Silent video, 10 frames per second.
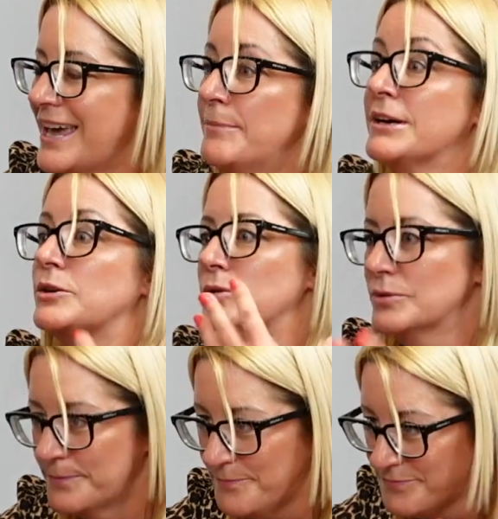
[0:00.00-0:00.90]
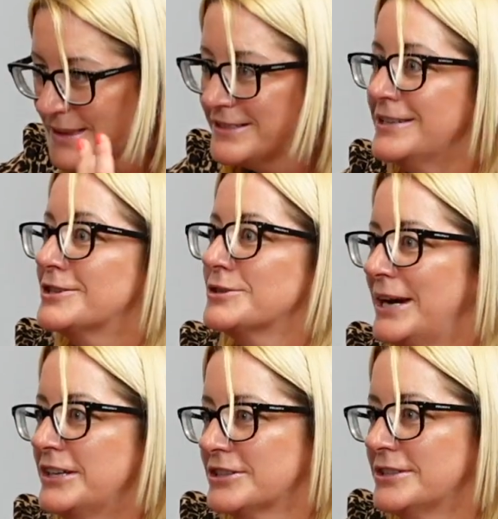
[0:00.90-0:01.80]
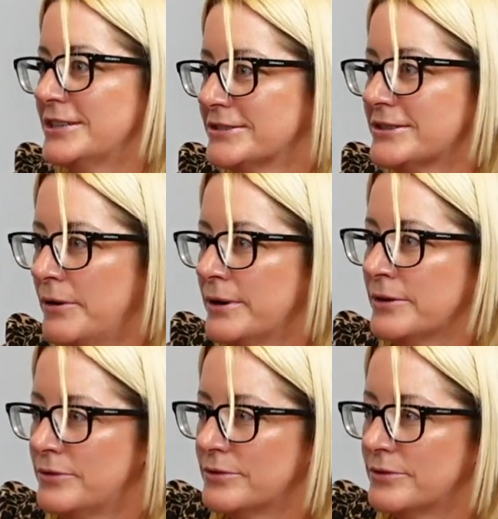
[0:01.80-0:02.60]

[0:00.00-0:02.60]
the chemical situation that's going on.